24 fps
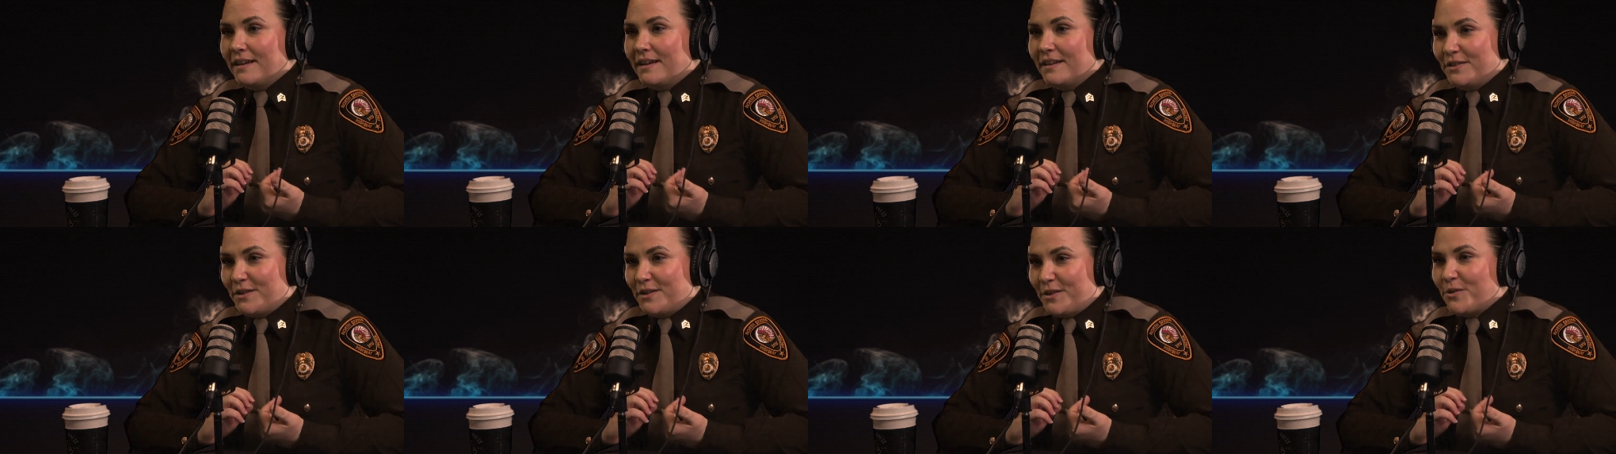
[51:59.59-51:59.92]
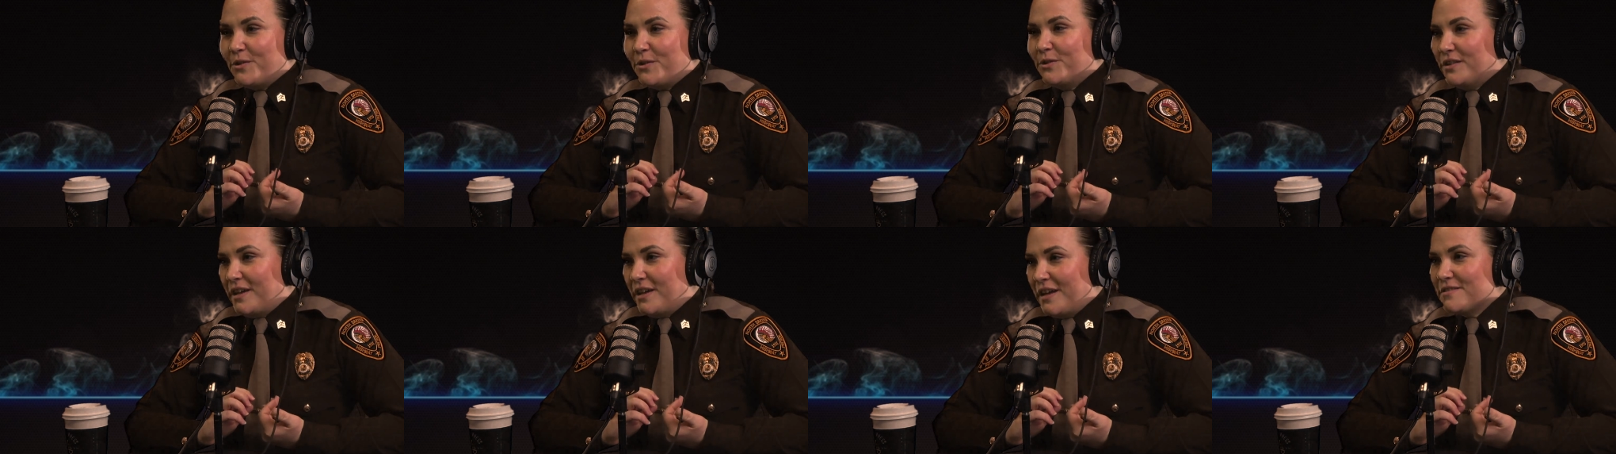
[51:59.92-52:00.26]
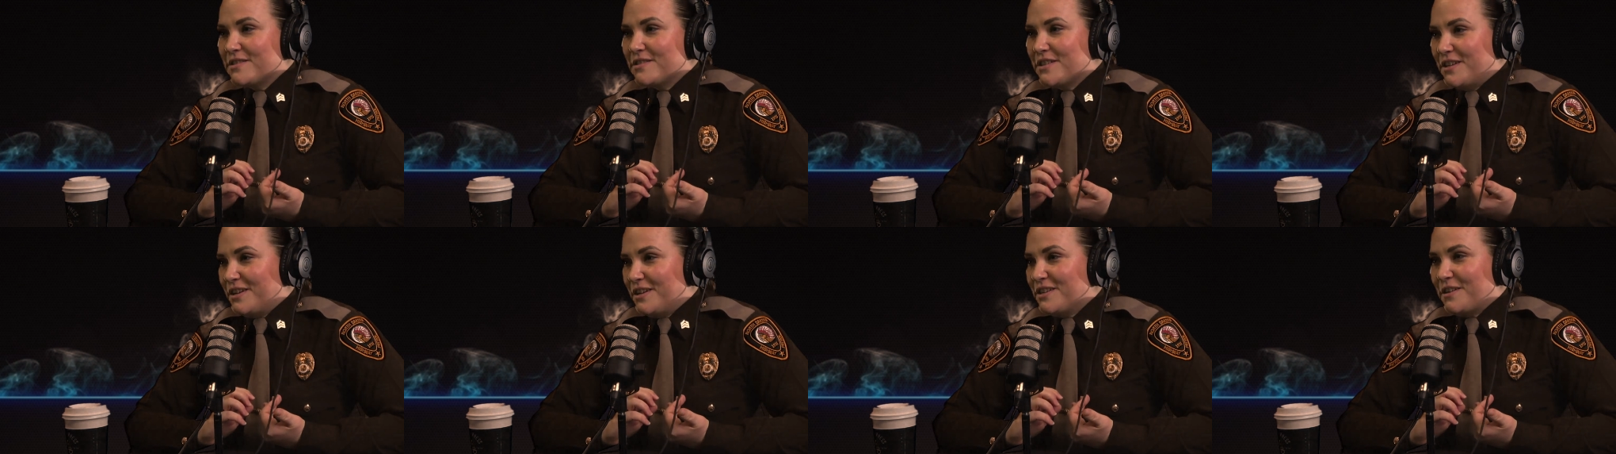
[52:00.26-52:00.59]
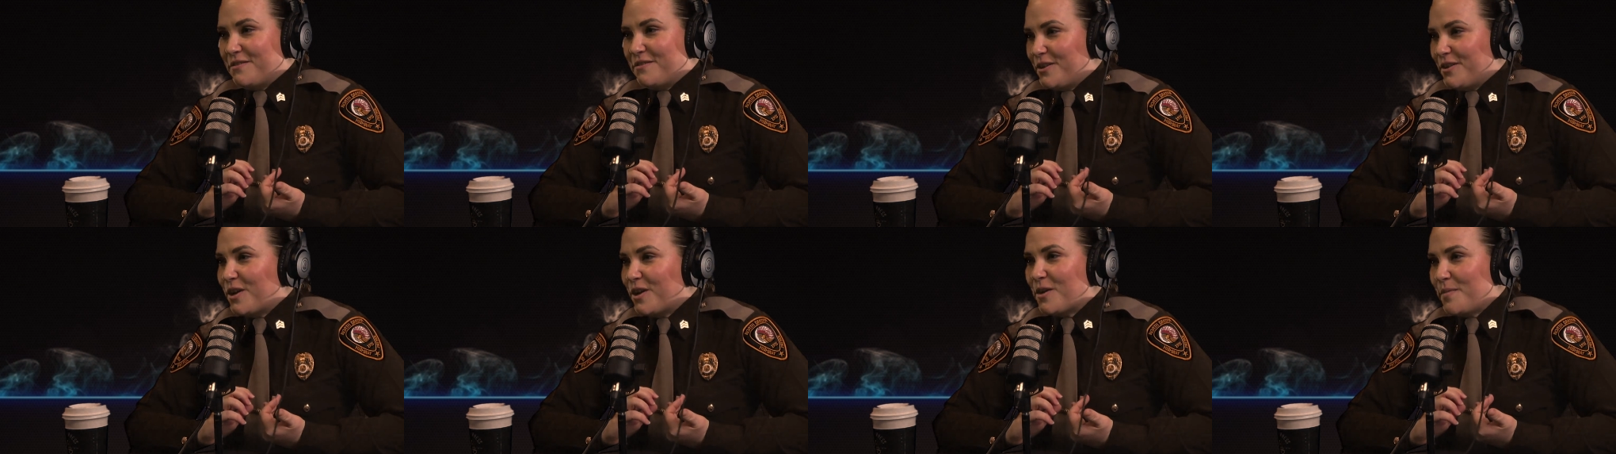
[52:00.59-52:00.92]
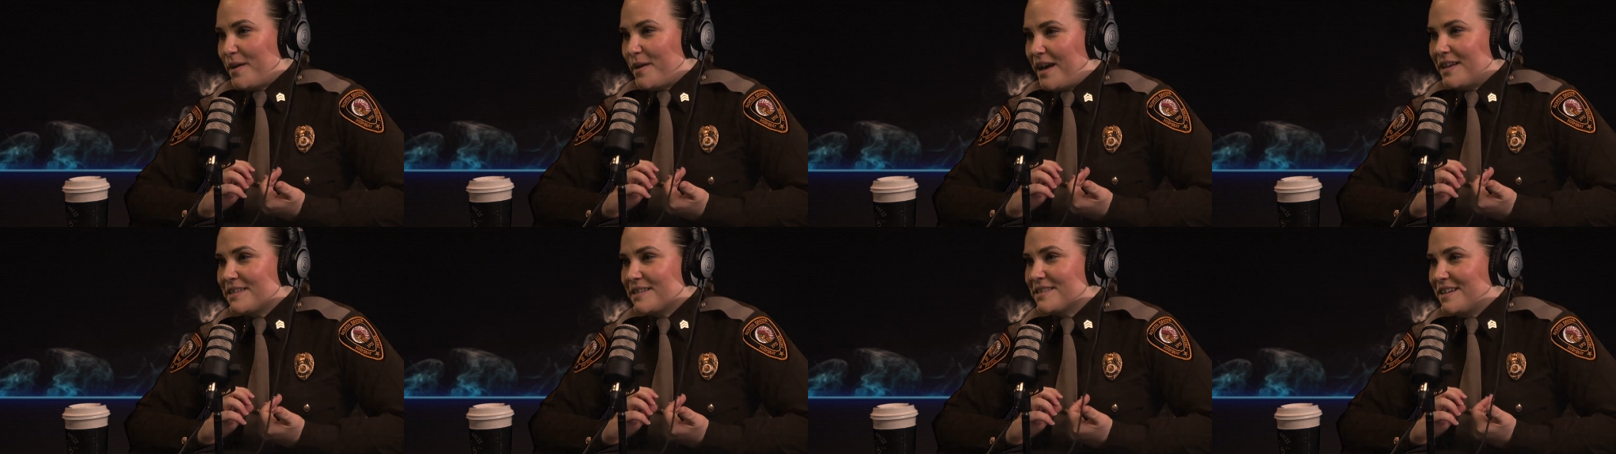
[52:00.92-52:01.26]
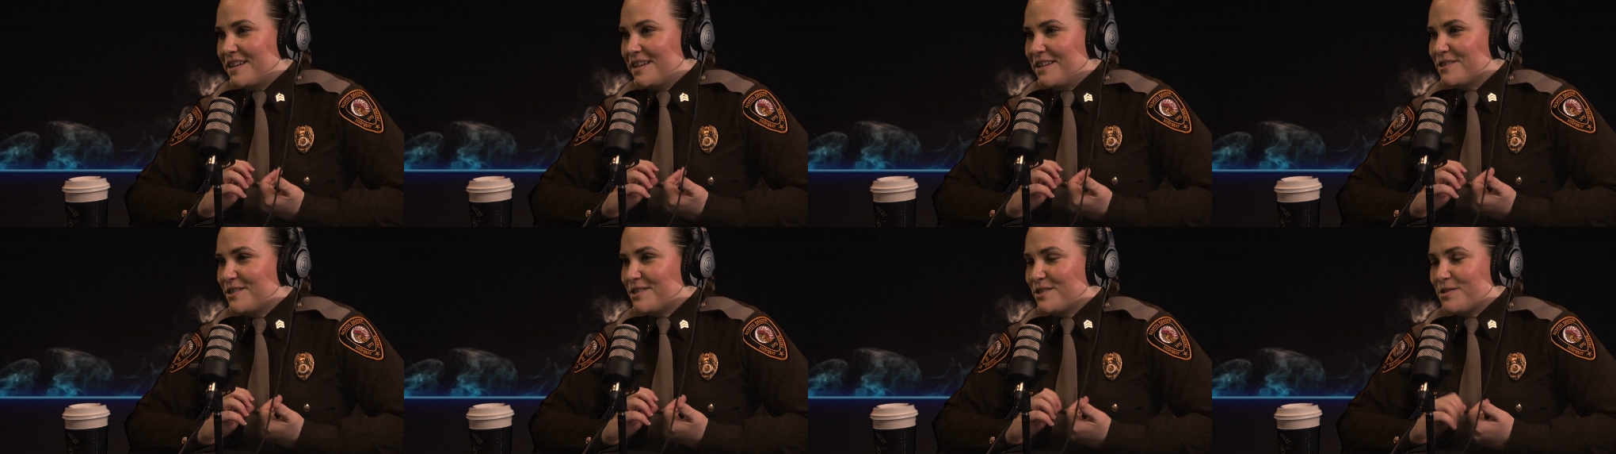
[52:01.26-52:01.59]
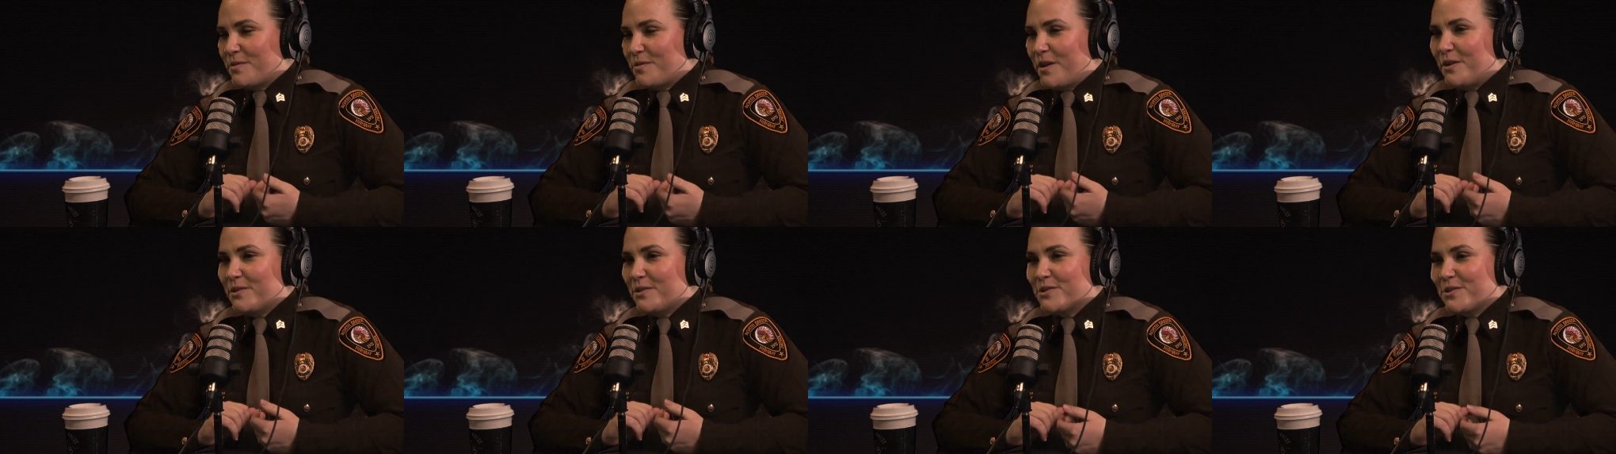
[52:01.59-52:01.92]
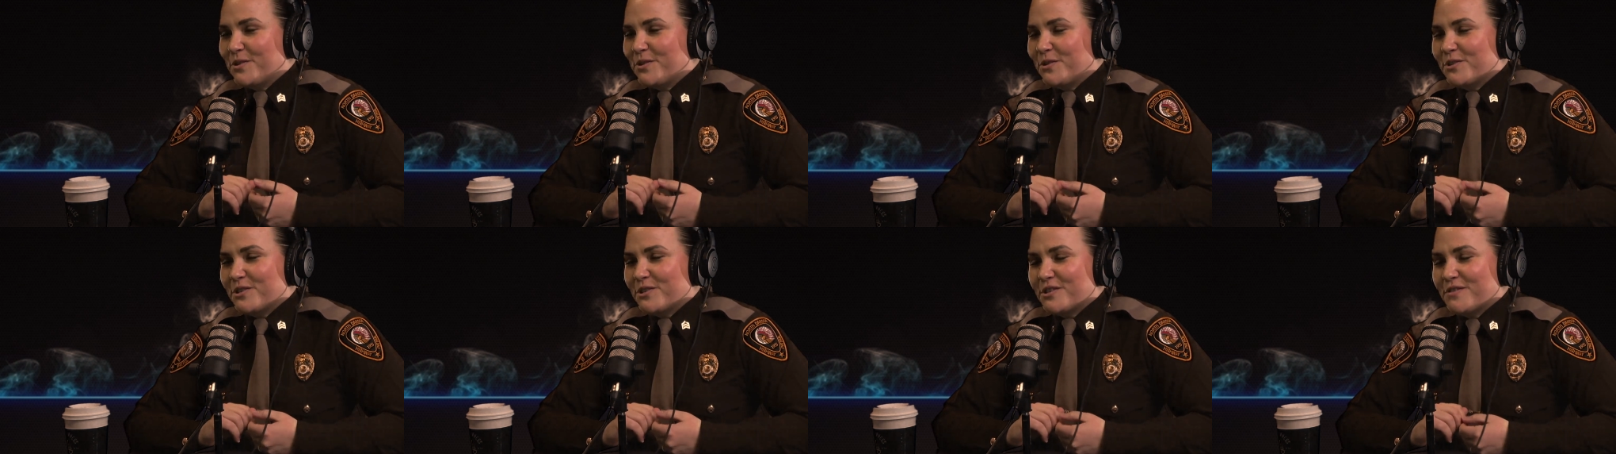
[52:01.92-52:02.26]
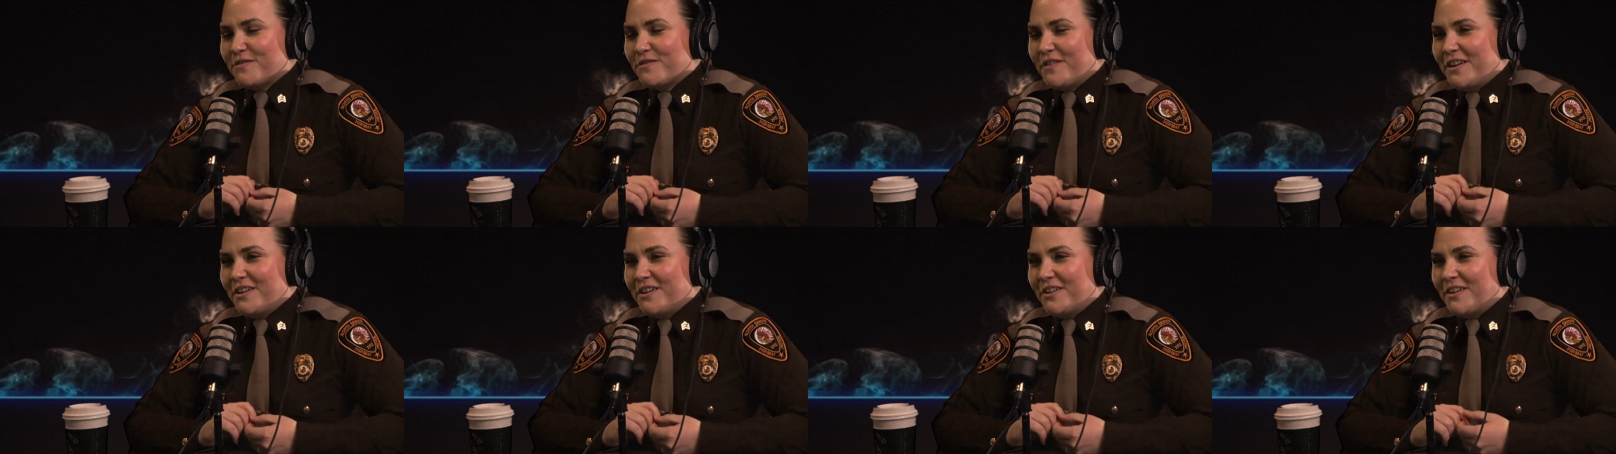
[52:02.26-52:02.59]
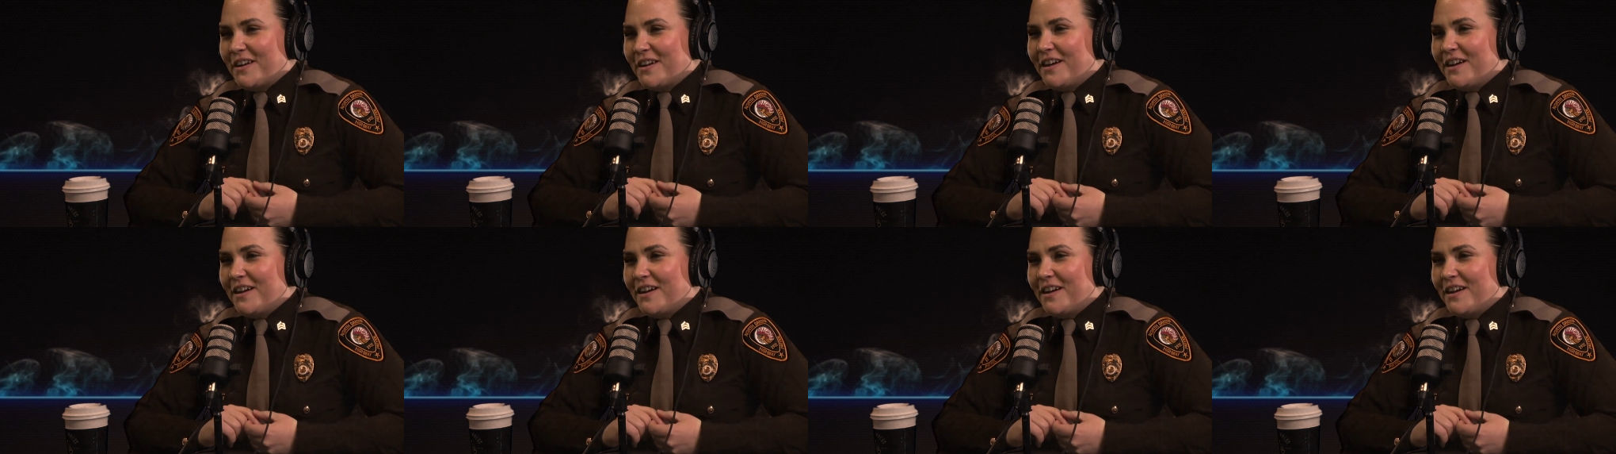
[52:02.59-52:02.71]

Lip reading: in their own lives in a different capacities as well. So just find your